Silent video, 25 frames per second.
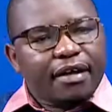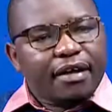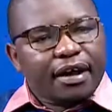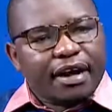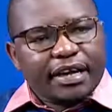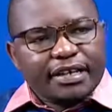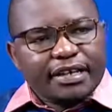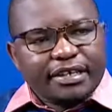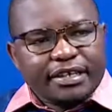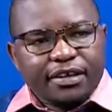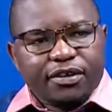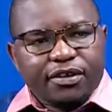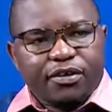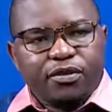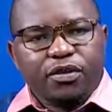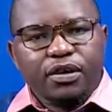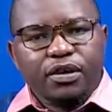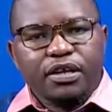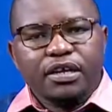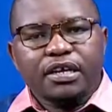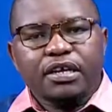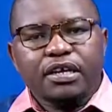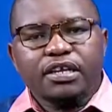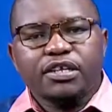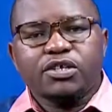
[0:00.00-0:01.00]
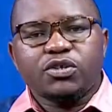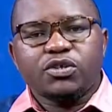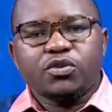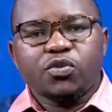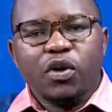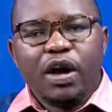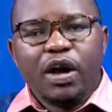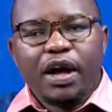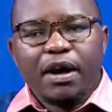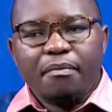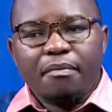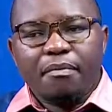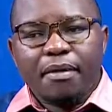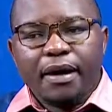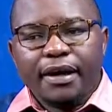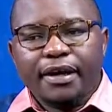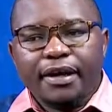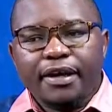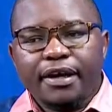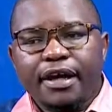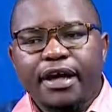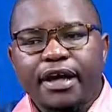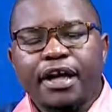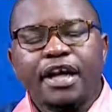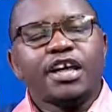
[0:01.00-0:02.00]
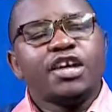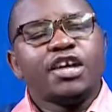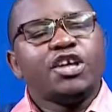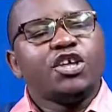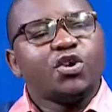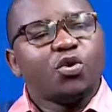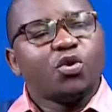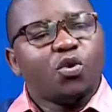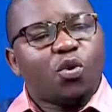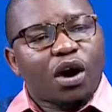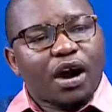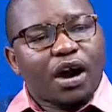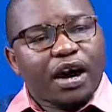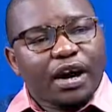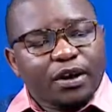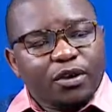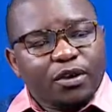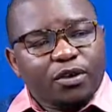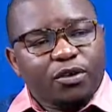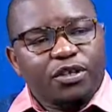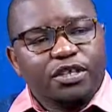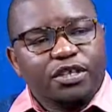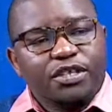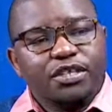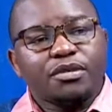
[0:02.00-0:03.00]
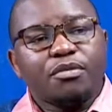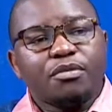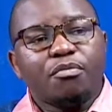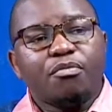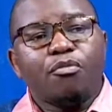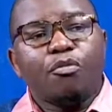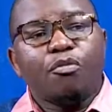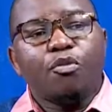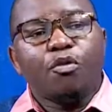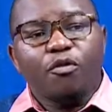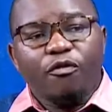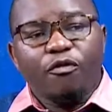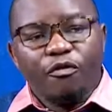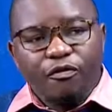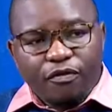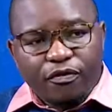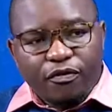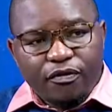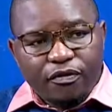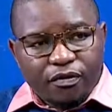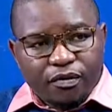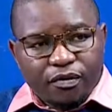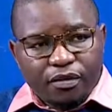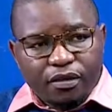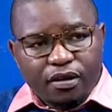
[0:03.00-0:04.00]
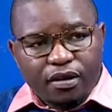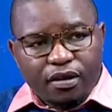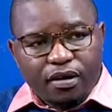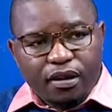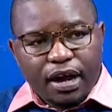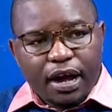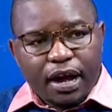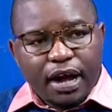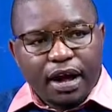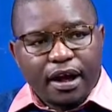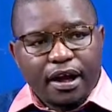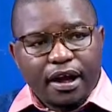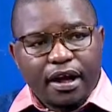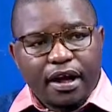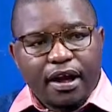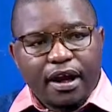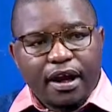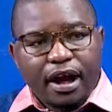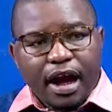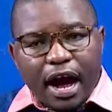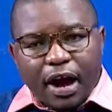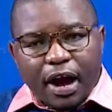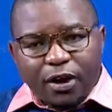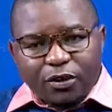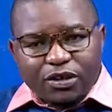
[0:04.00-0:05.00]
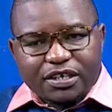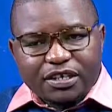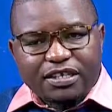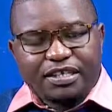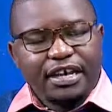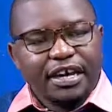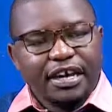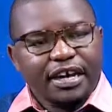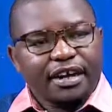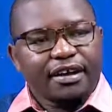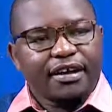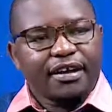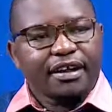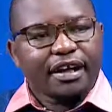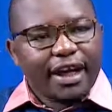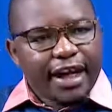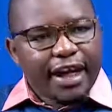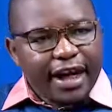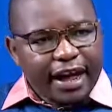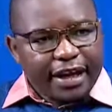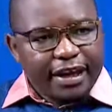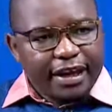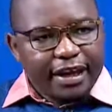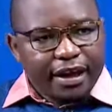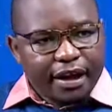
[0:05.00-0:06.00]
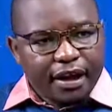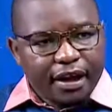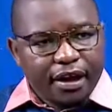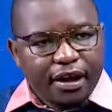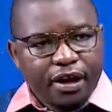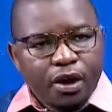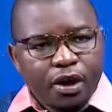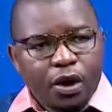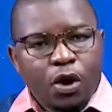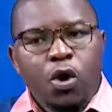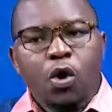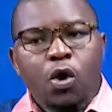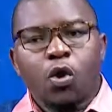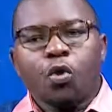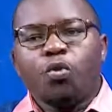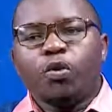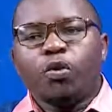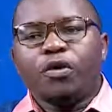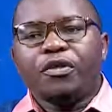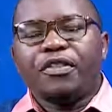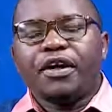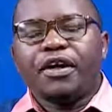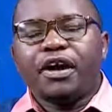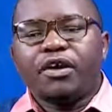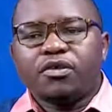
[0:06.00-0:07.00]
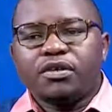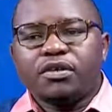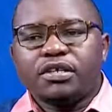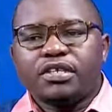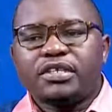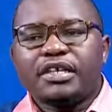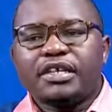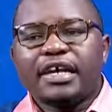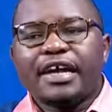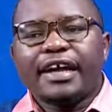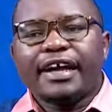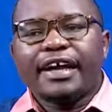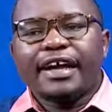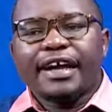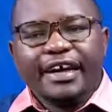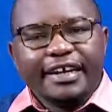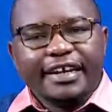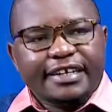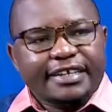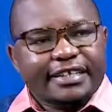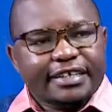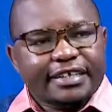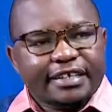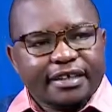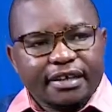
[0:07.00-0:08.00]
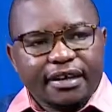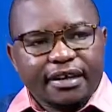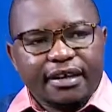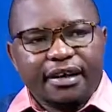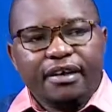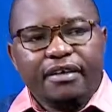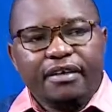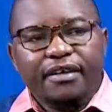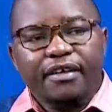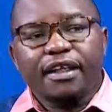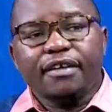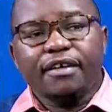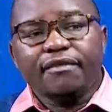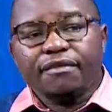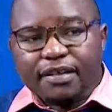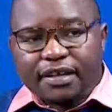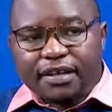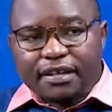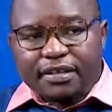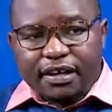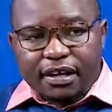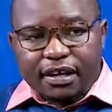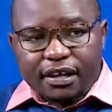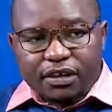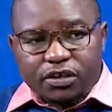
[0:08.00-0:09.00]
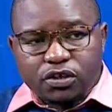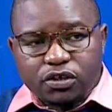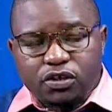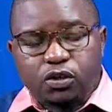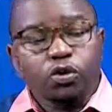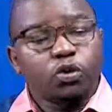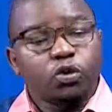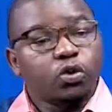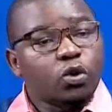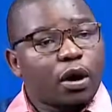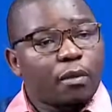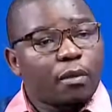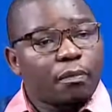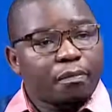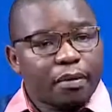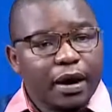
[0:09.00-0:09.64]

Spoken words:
other category is whereby you cannot move outside Kenya without getting the visa. So you